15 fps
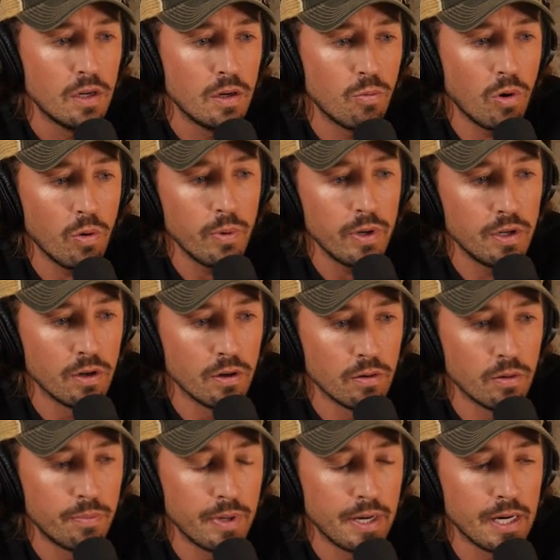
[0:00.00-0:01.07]
What do we know
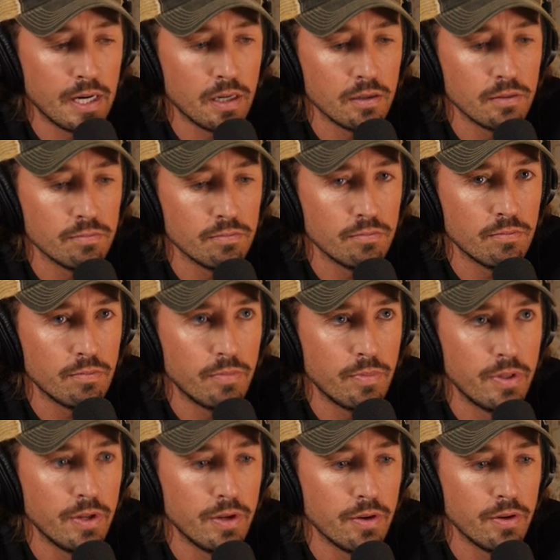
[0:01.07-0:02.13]
about
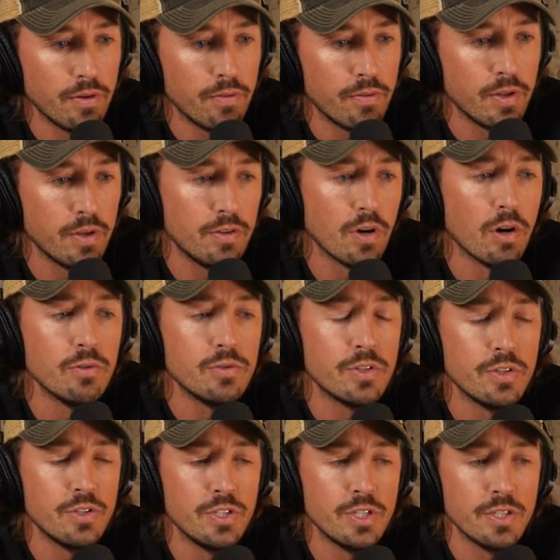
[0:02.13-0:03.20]
the the
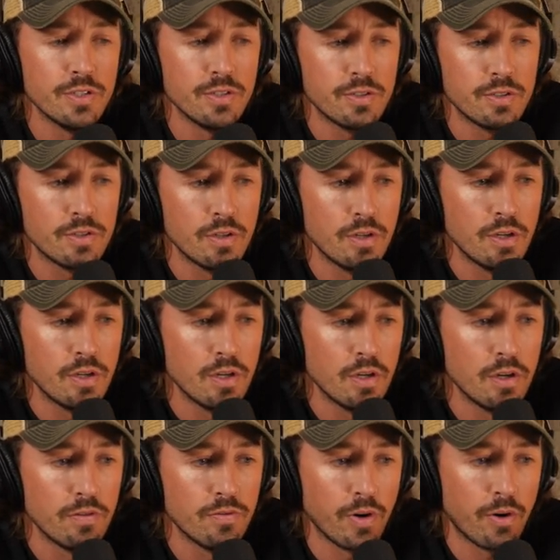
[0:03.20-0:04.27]
dosages
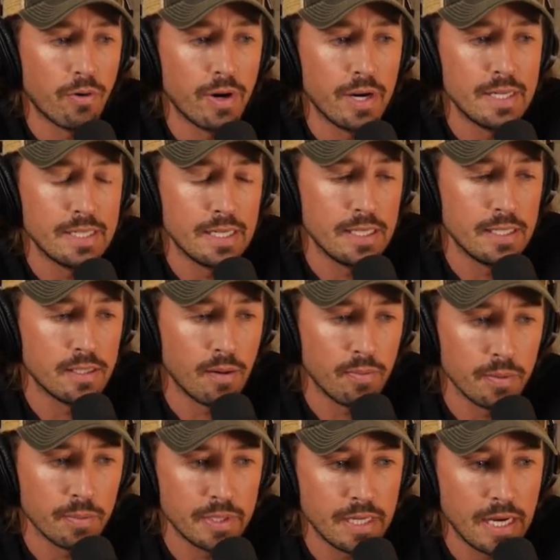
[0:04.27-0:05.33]
for creatine
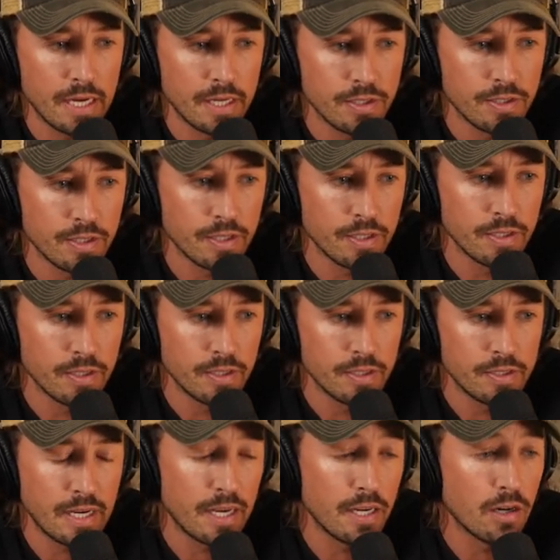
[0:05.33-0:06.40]
supplementation,
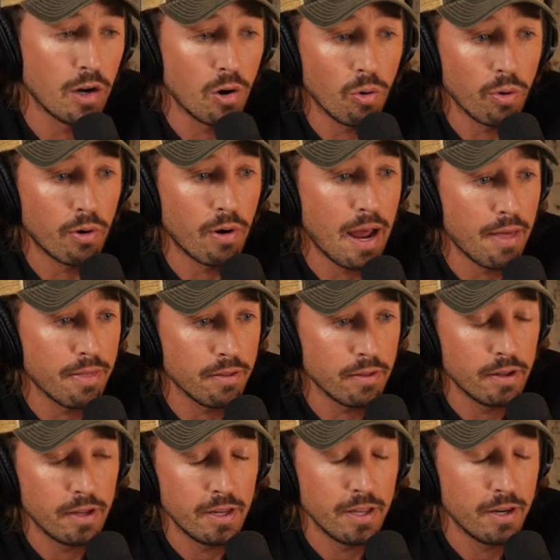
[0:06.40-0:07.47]
say in older
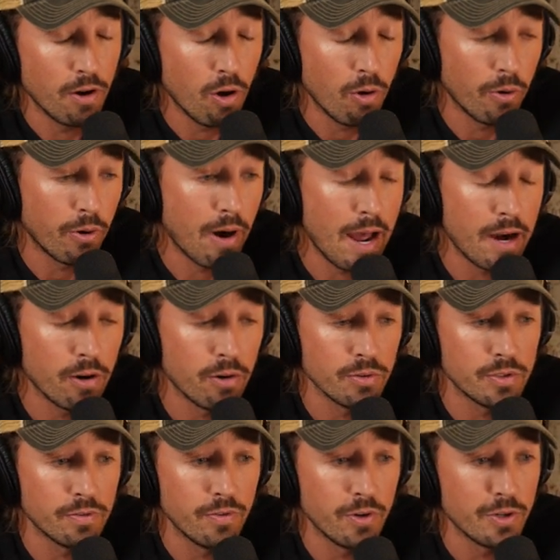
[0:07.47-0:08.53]
athlete in older
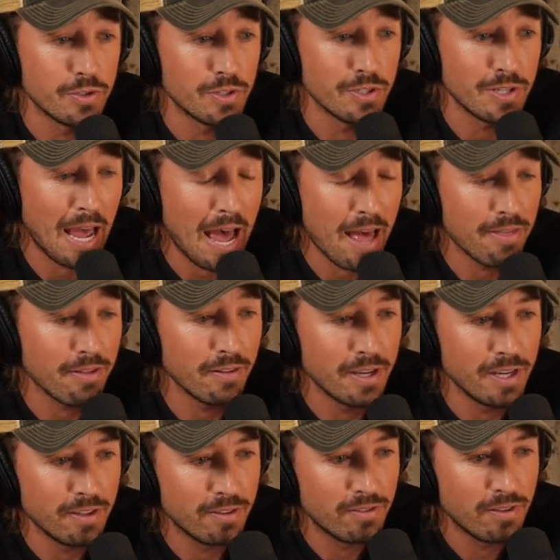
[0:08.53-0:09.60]
adults versus
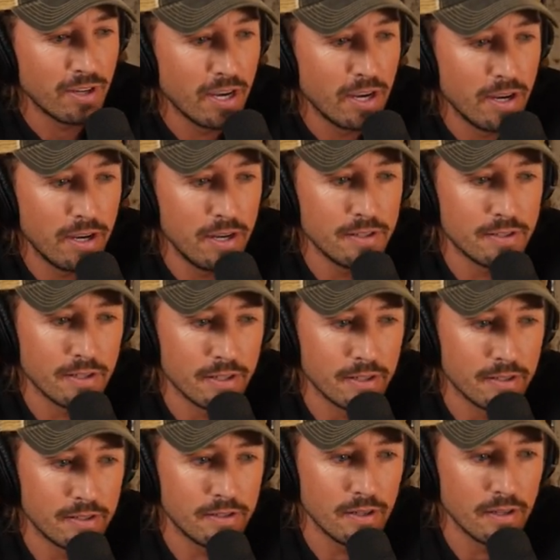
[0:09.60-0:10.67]
athletes? Is it a,
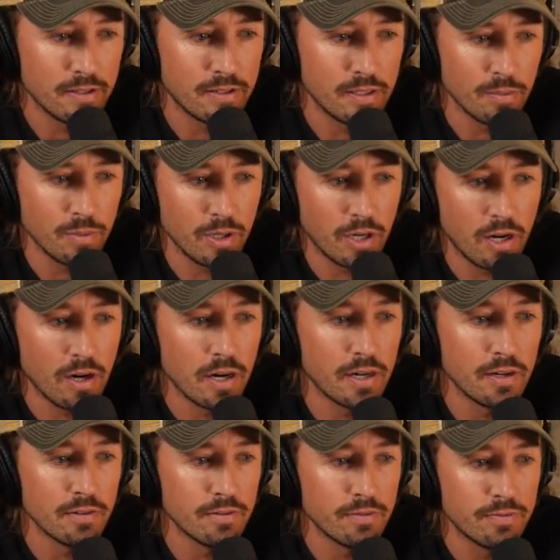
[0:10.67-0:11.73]
a similar
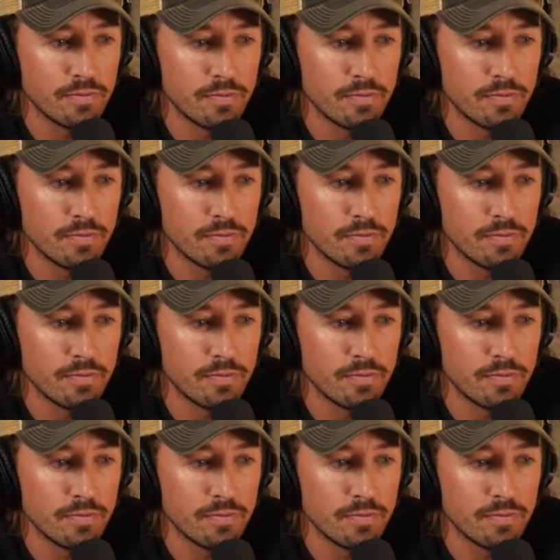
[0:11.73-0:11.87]
kind of